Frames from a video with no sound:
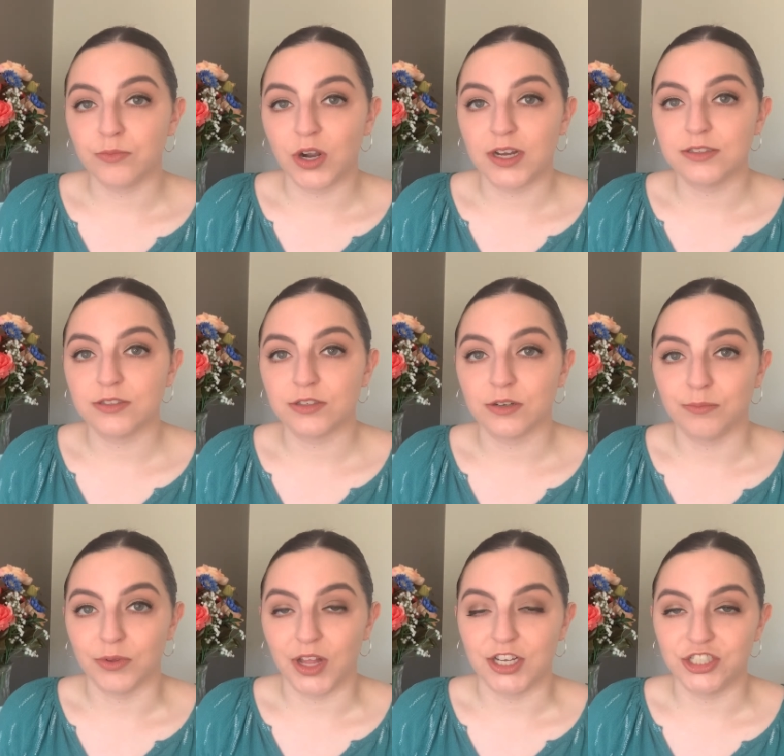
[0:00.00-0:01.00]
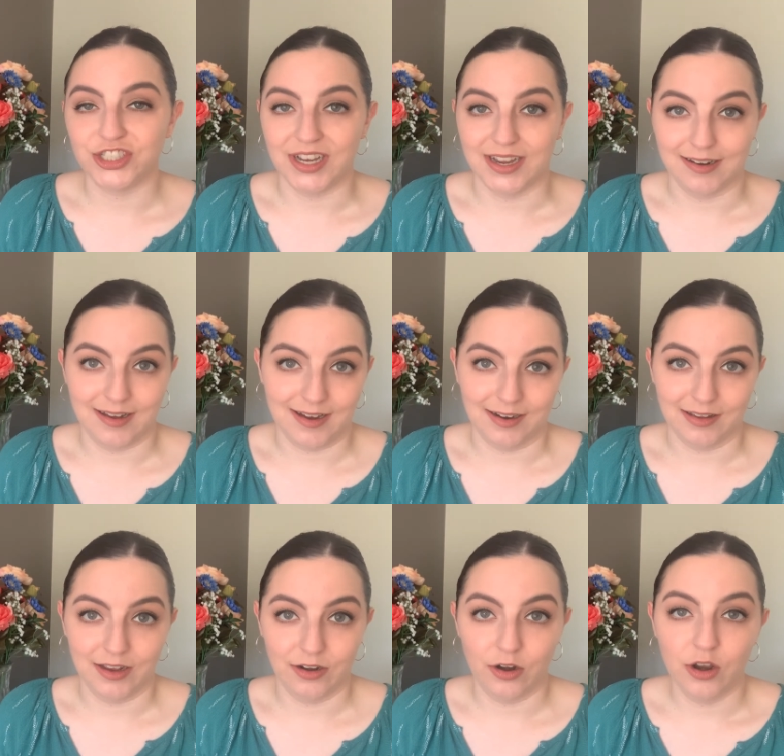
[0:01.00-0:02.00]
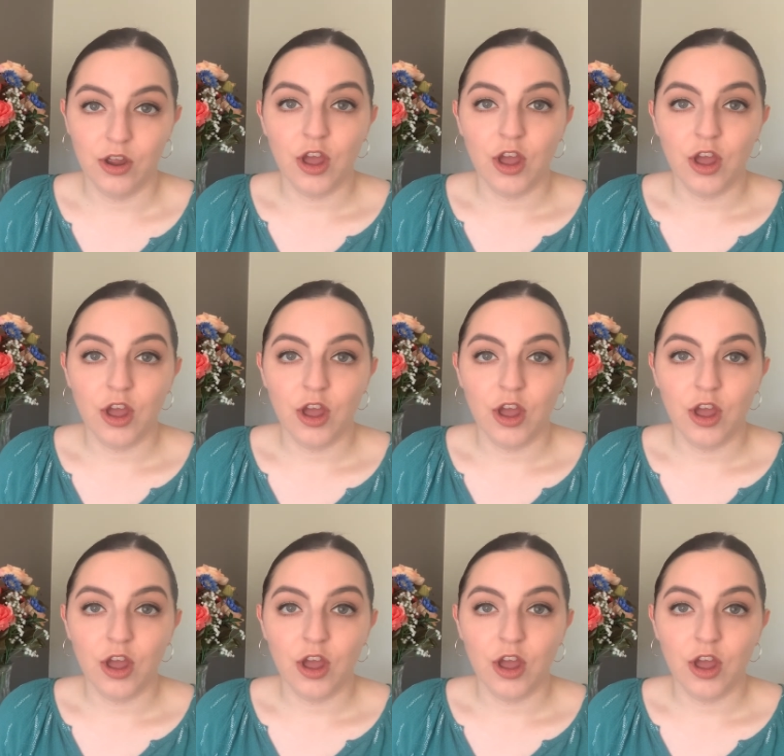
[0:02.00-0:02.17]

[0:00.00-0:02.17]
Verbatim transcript: bronzer, blush, and highlighter.